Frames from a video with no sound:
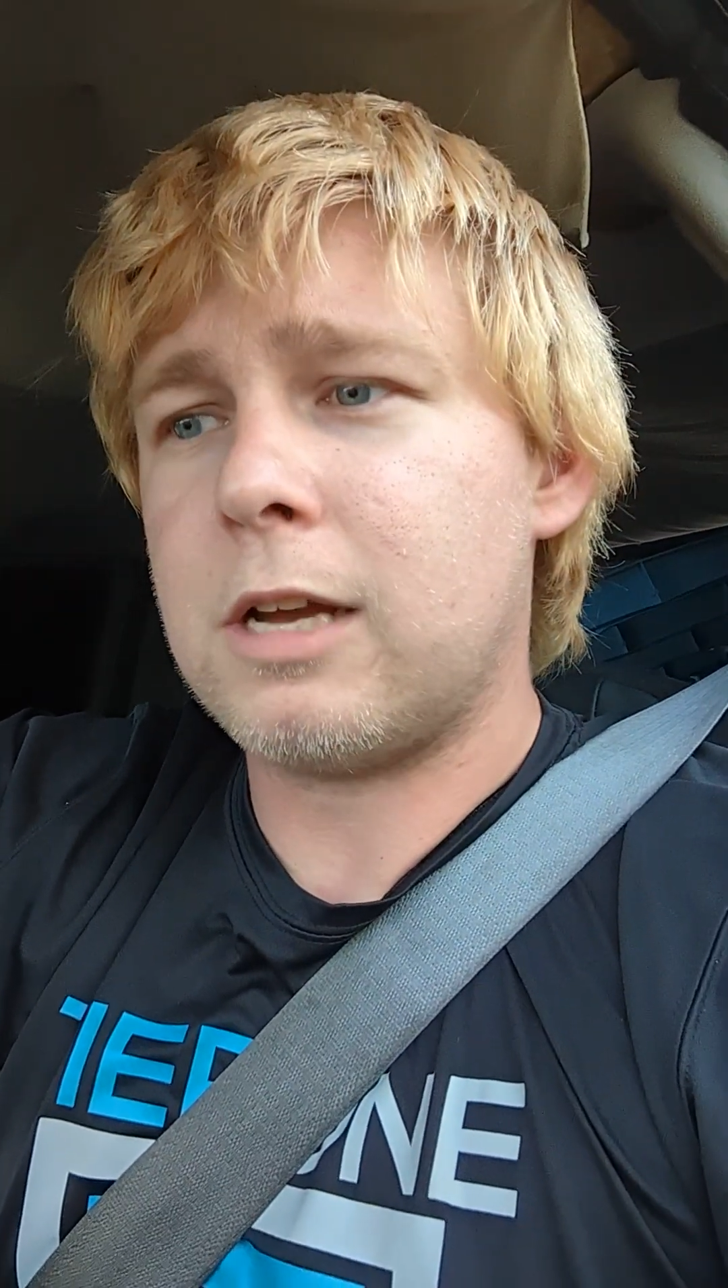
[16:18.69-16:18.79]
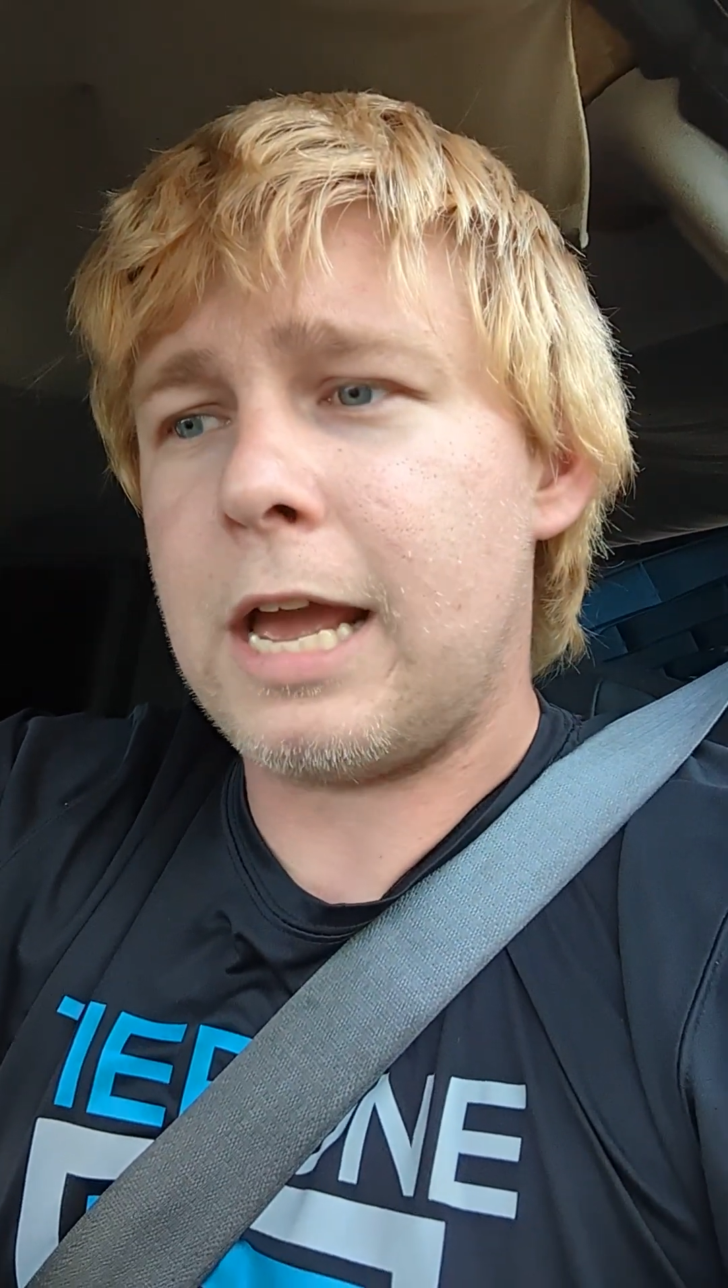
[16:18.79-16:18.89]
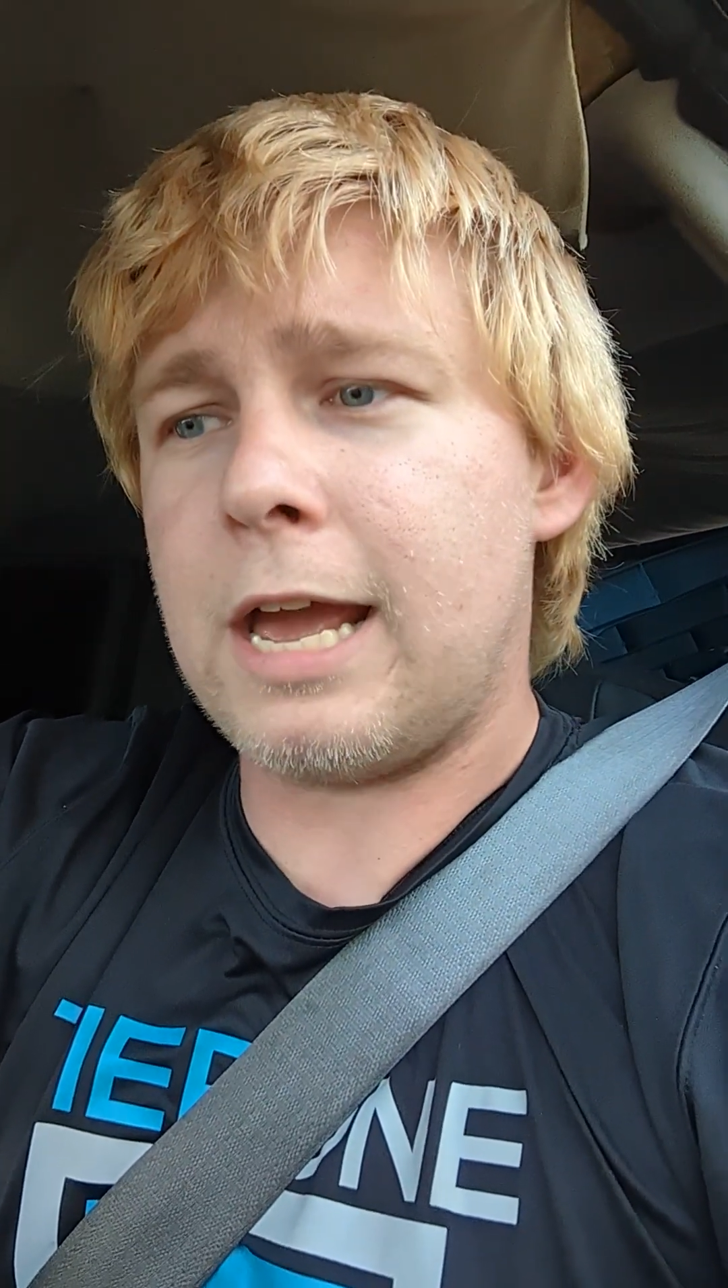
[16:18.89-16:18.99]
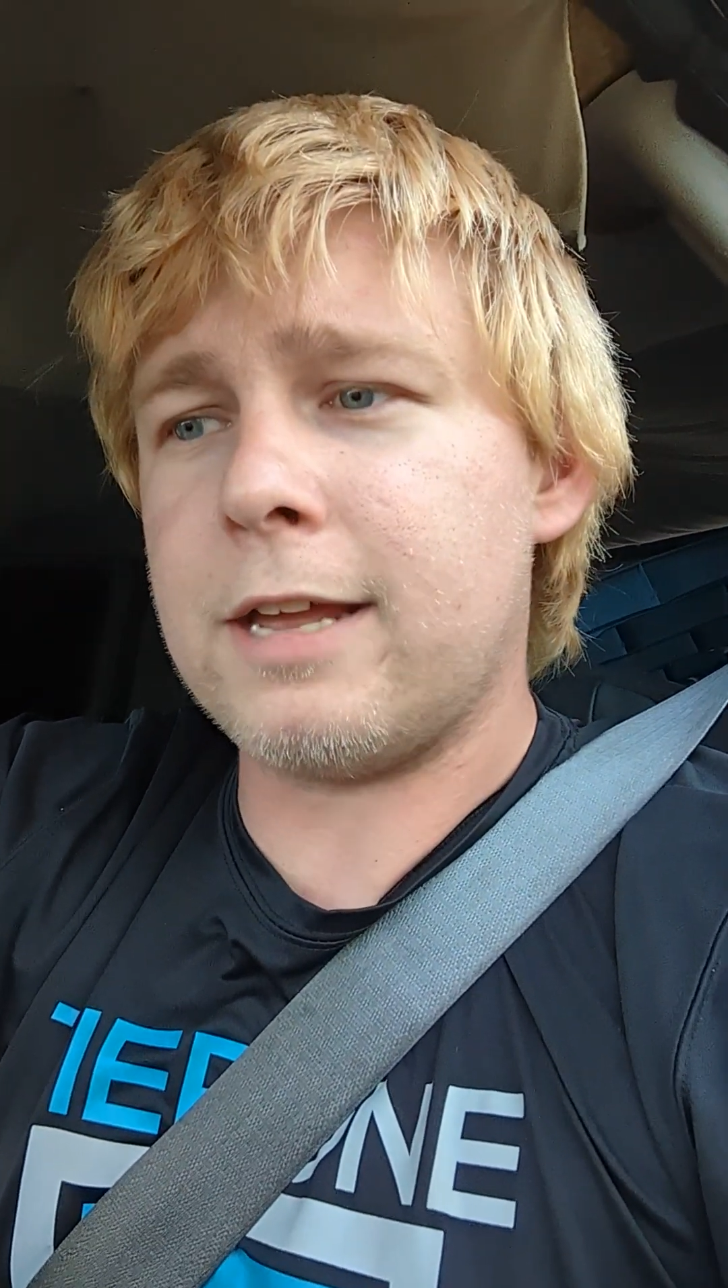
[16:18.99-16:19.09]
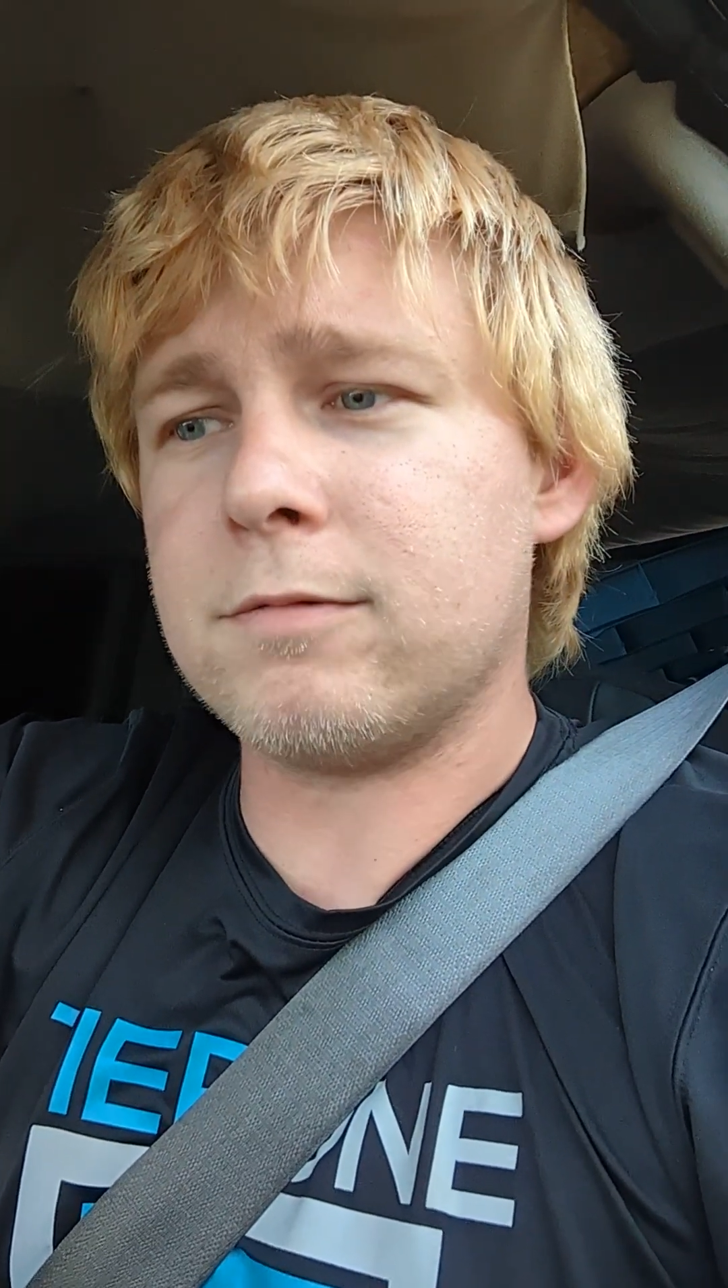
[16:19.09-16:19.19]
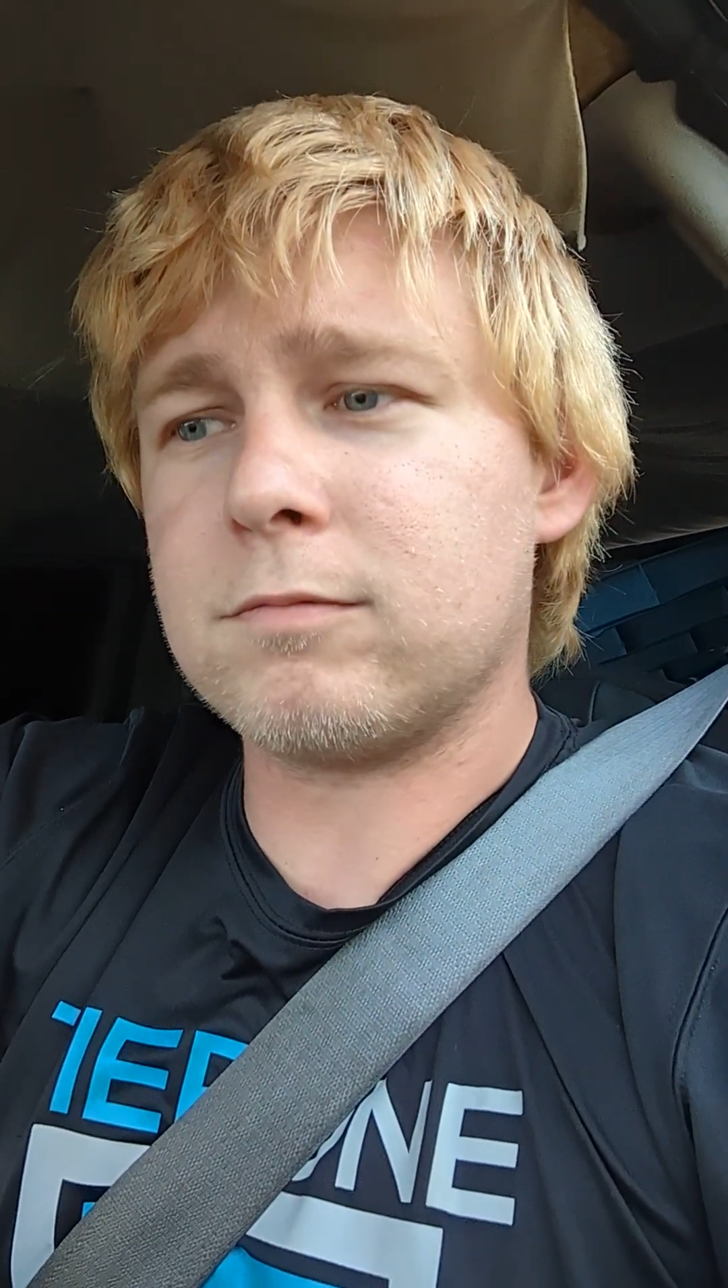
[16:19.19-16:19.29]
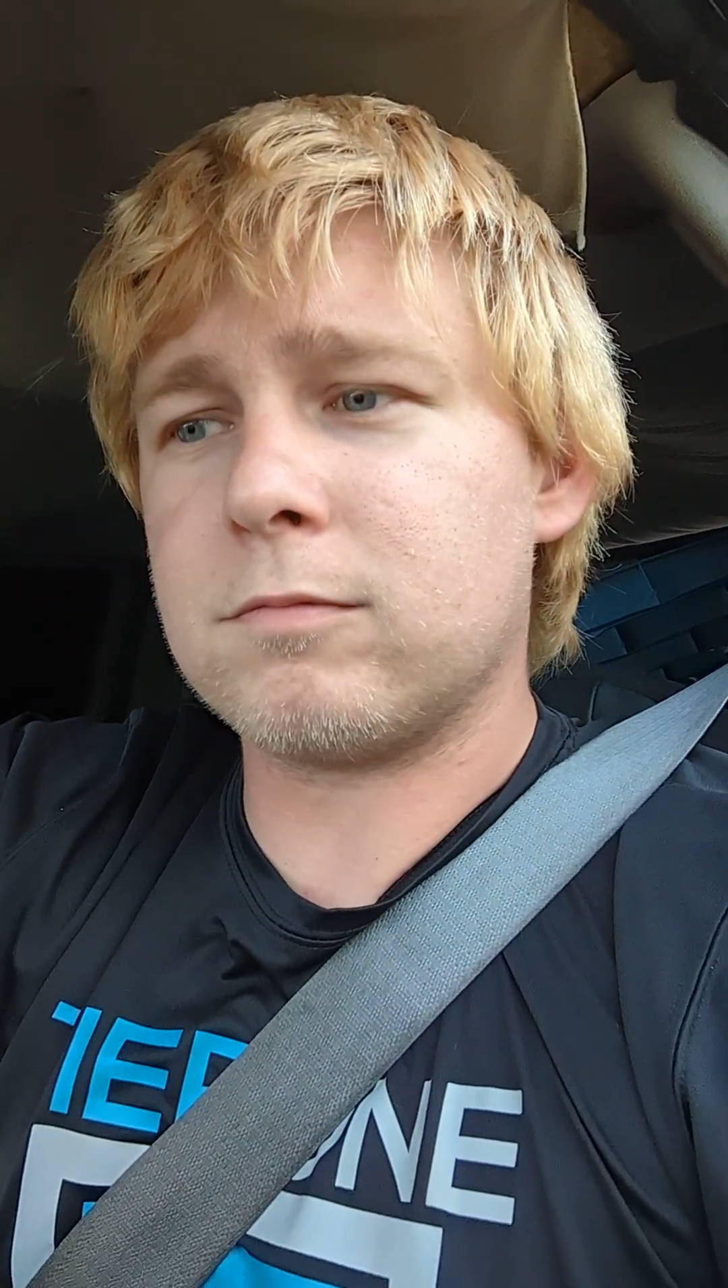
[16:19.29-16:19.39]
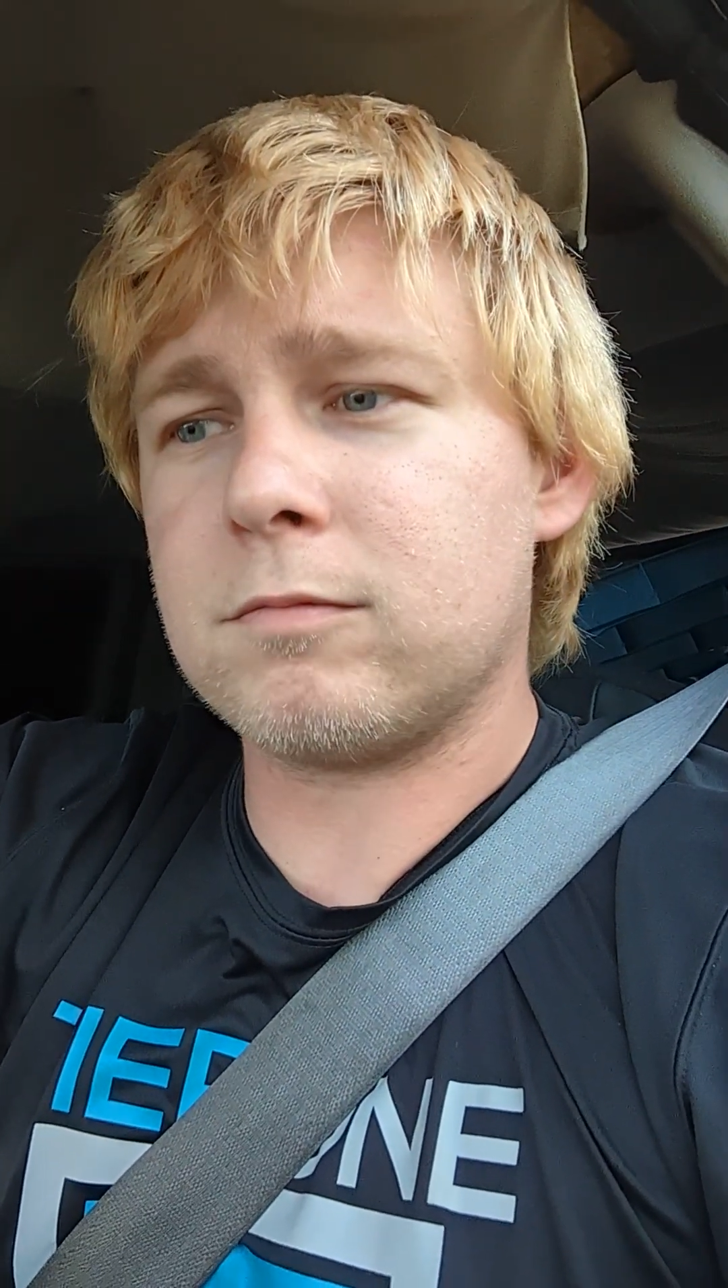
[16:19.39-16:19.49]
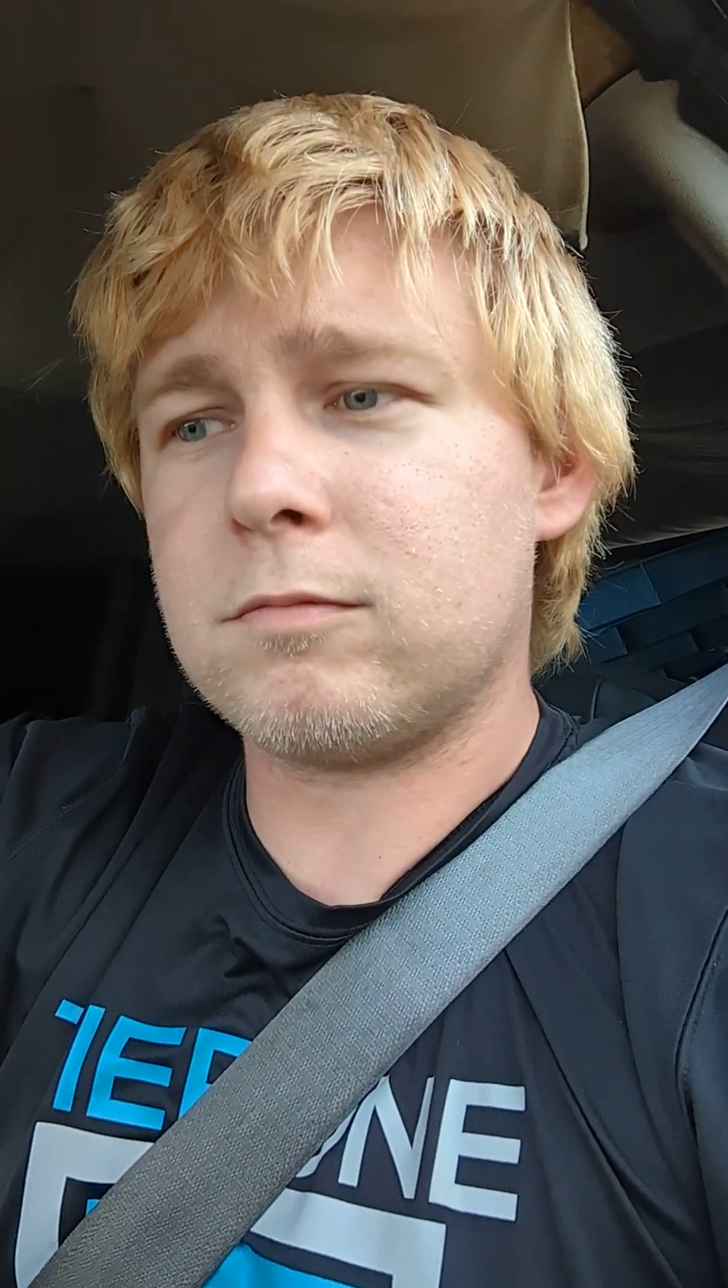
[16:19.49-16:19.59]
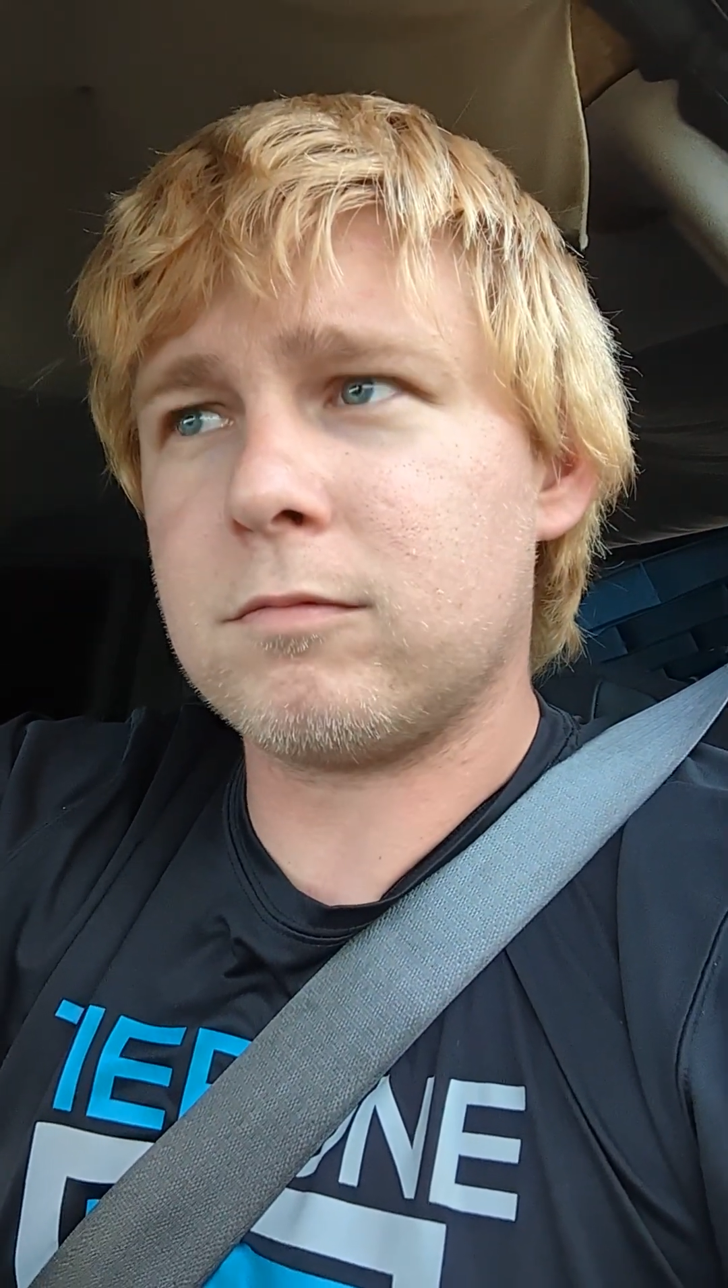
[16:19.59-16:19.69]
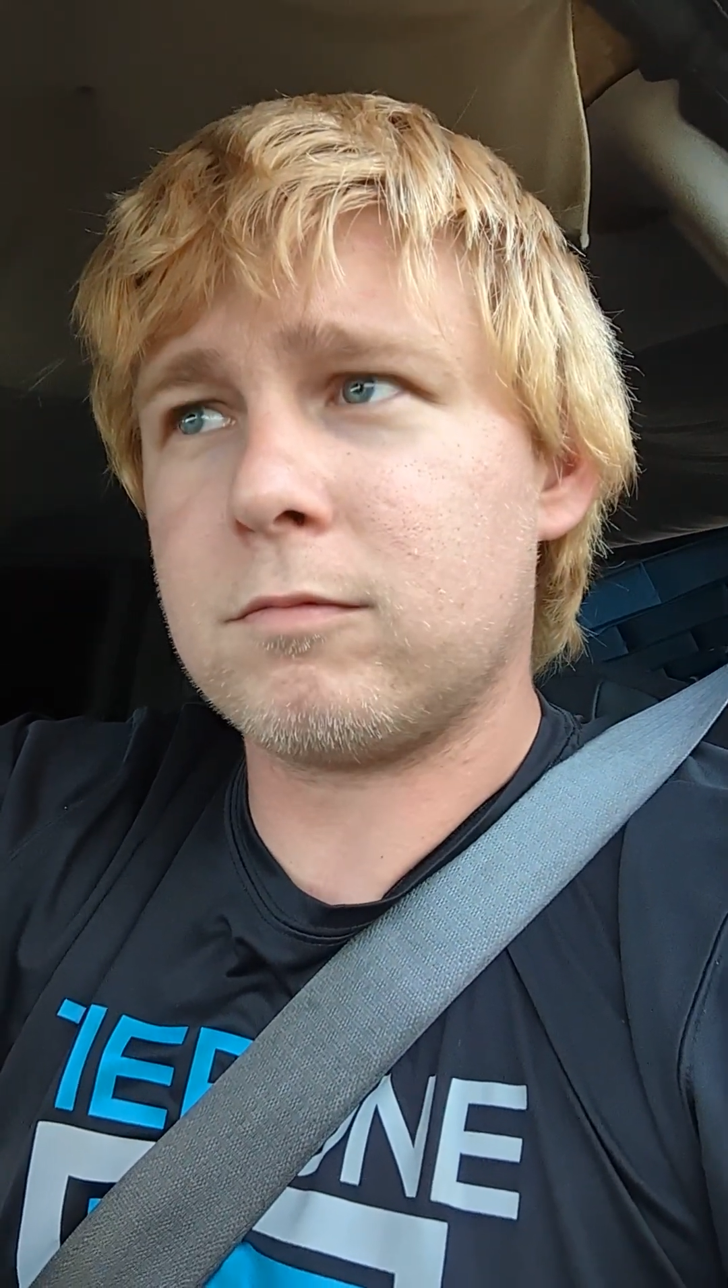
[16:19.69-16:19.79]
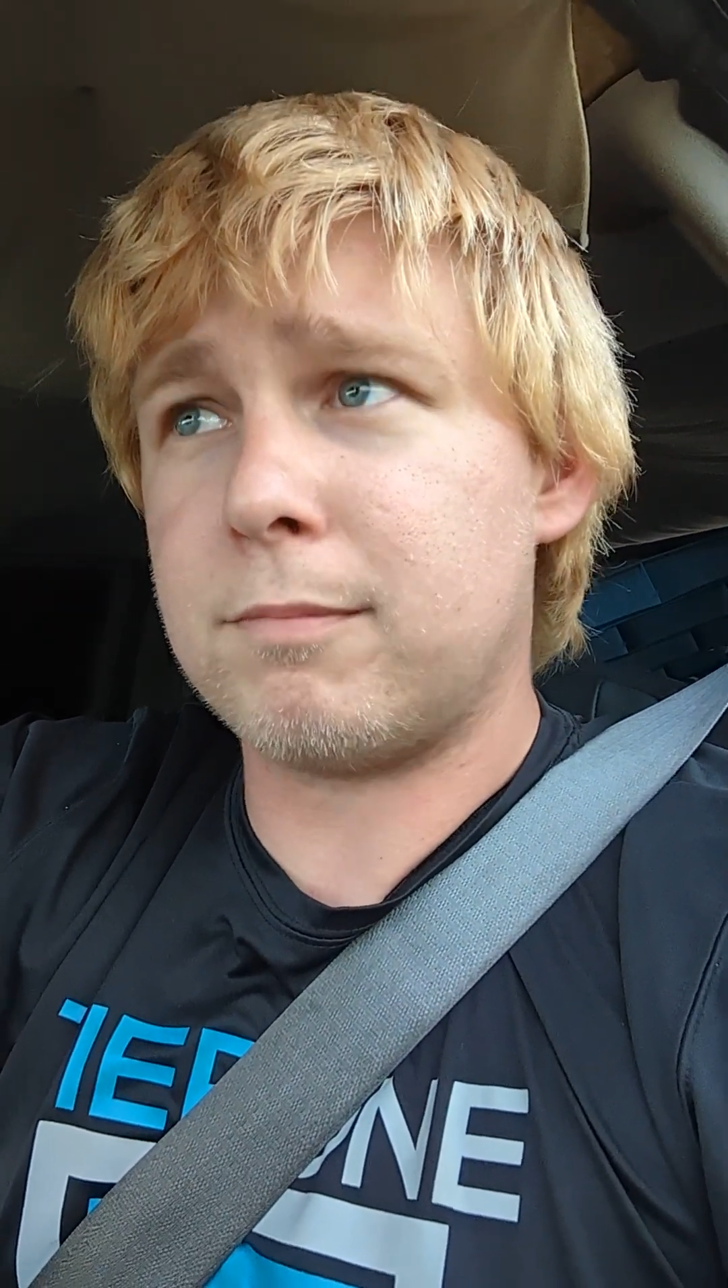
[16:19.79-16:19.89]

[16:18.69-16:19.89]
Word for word: And